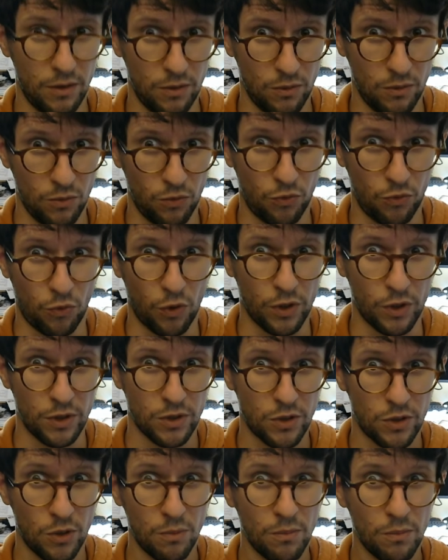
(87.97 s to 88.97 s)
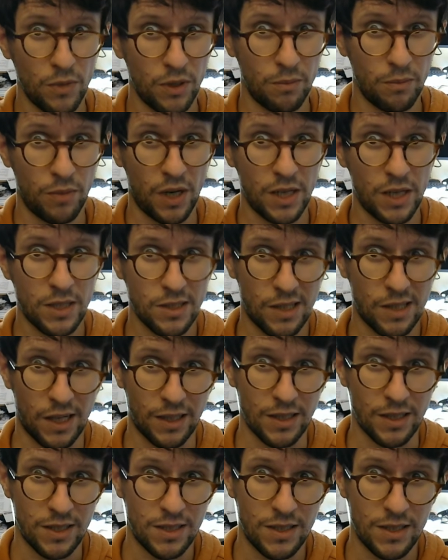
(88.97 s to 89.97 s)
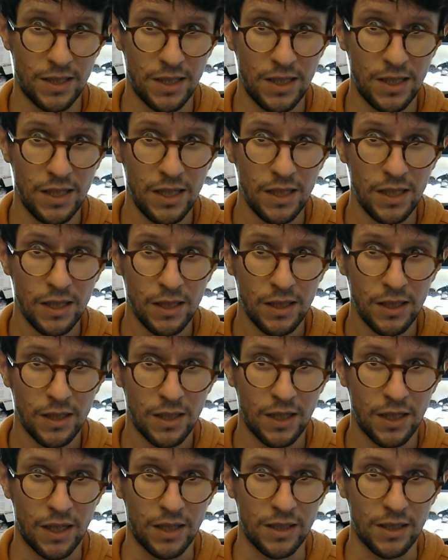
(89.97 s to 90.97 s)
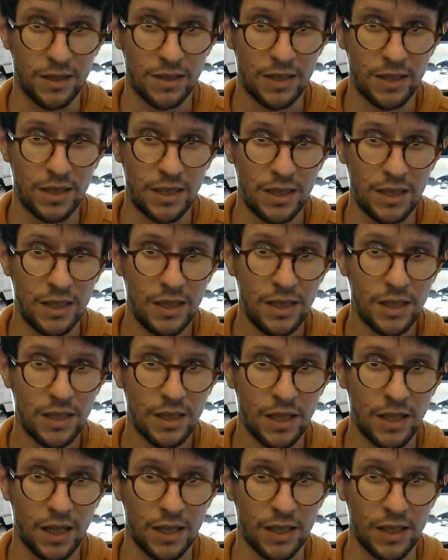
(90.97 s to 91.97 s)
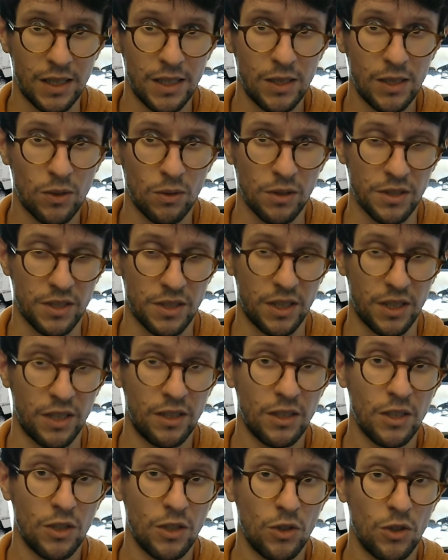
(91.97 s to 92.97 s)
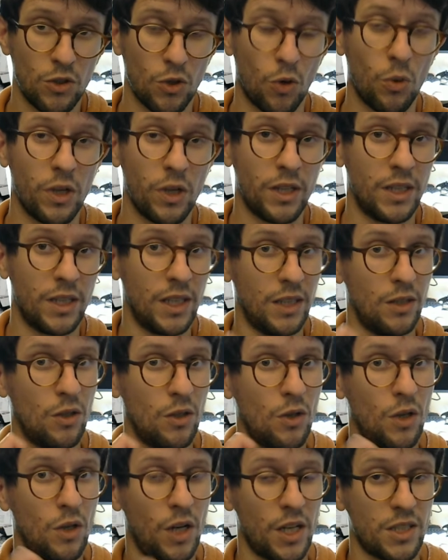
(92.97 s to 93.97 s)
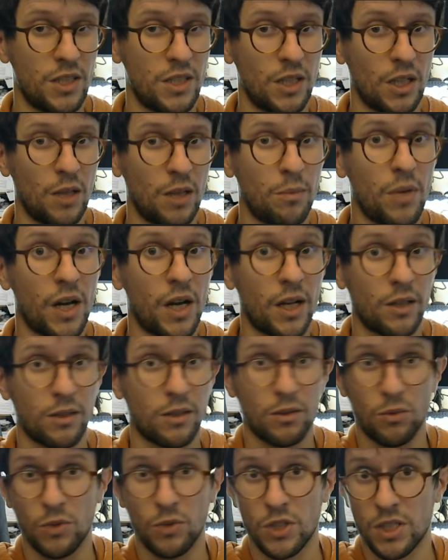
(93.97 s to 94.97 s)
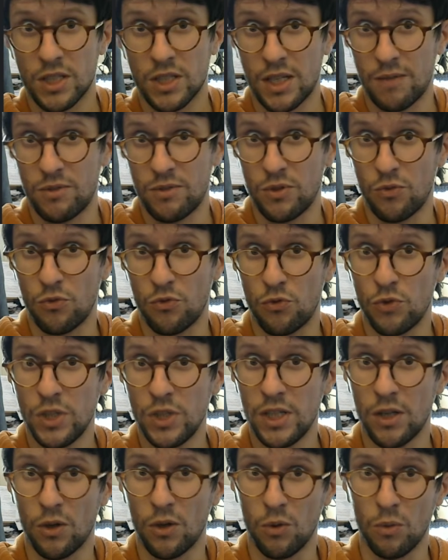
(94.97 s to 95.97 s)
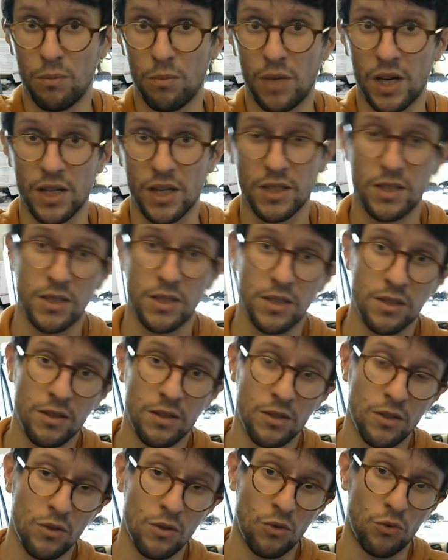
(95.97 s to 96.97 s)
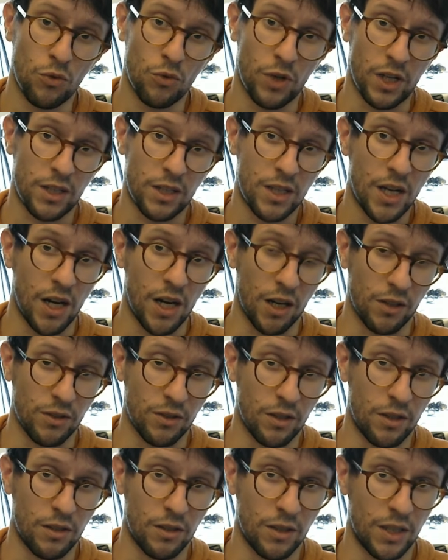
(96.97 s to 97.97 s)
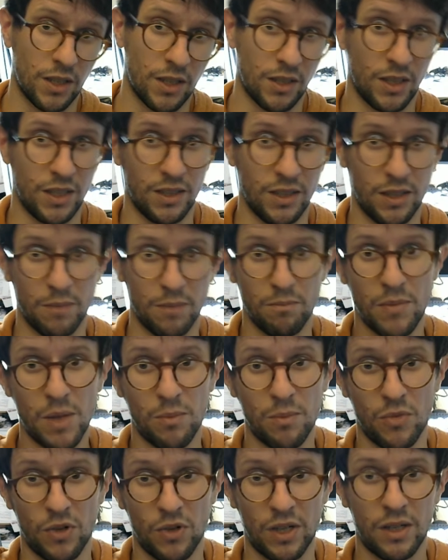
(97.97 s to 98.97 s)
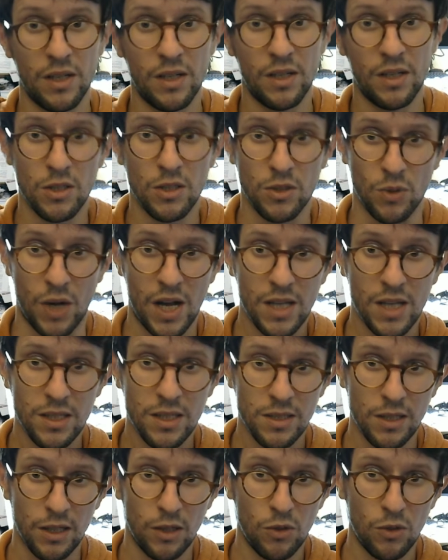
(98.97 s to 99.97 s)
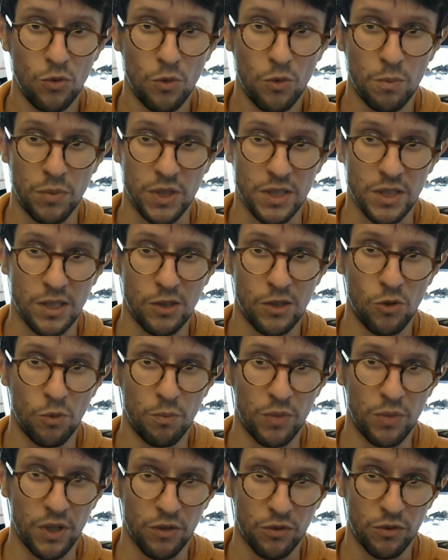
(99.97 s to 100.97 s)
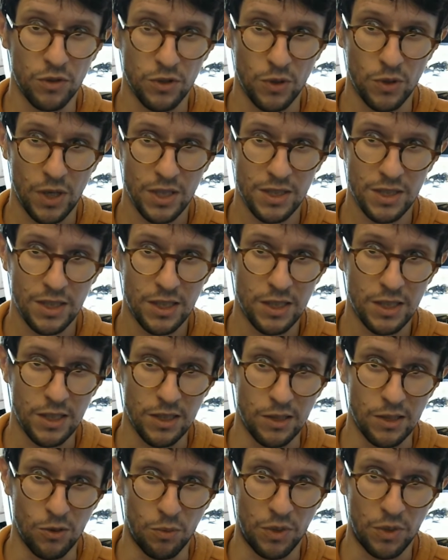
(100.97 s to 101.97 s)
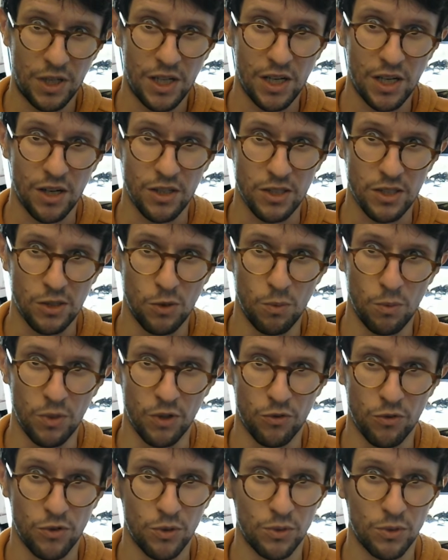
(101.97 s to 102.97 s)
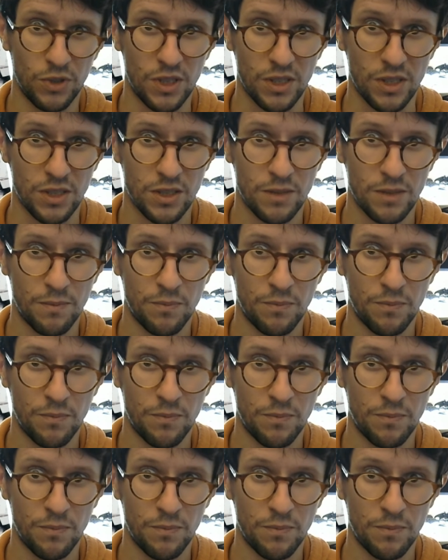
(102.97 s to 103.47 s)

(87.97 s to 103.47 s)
for some bytes like the C and the T and the equals here, you only need a single byte, which saves you 3 whole bytes for that character in the memory. So as the loop is looping, so as this loop here is looping through this,